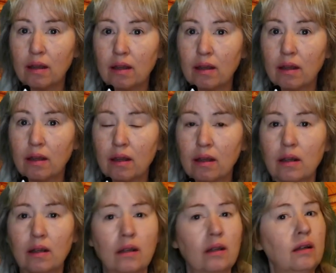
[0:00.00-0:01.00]

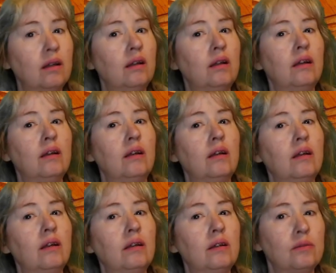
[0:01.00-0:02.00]

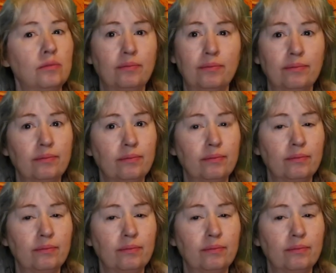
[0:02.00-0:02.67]
No one is speaking in this clip.